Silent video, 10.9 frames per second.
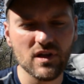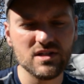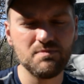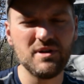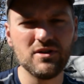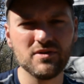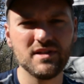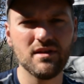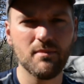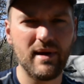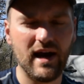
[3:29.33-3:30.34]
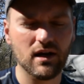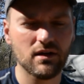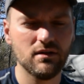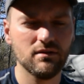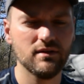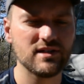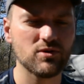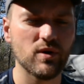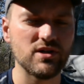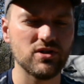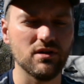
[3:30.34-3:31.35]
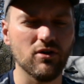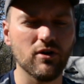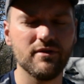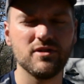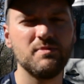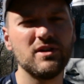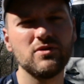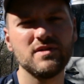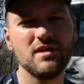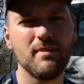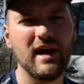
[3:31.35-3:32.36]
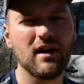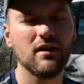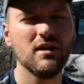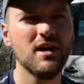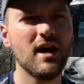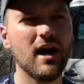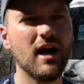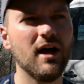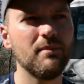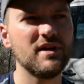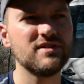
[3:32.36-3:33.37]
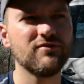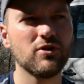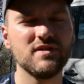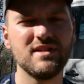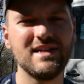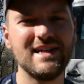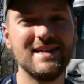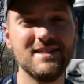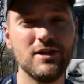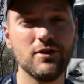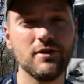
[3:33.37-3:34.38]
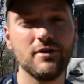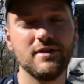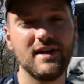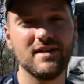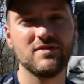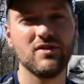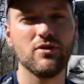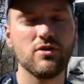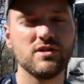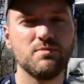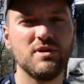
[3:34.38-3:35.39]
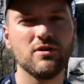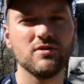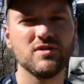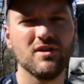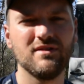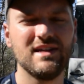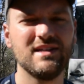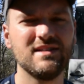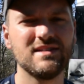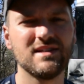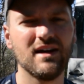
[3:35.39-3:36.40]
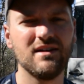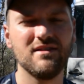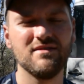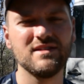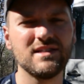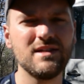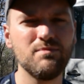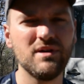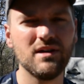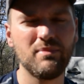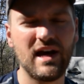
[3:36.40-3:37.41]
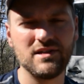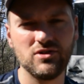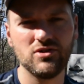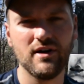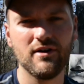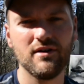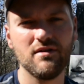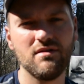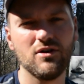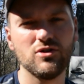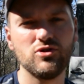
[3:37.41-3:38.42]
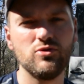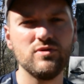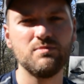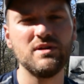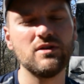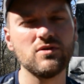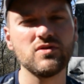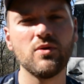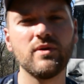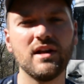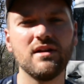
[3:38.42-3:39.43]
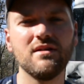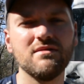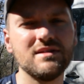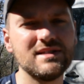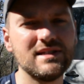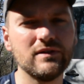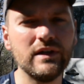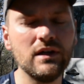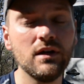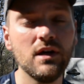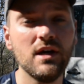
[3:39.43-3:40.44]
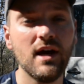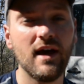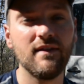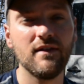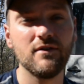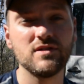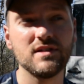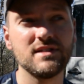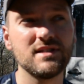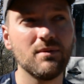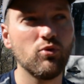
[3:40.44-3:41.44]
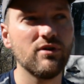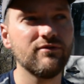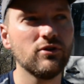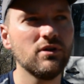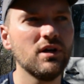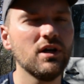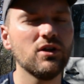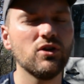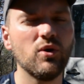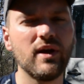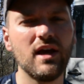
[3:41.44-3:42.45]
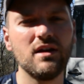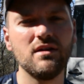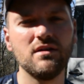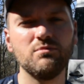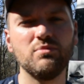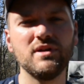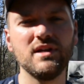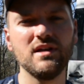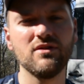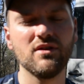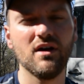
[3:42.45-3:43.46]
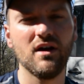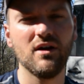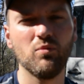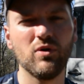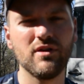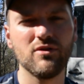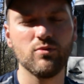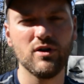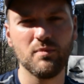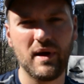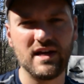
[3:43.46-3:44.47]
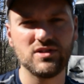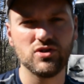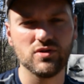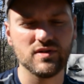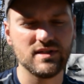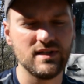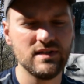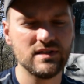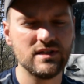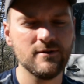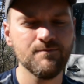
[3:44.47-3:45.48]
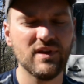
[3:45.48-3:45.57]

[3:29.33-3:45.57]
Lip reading: Speakers in the back. Next question, are there speakers in the back? As far as the interior, yes, there are speakers on the inside. In the sleeping passenger area, there are 2 speakers located in the ceiling, and then there's a subwoofer located beneath one of the rear passenger seats.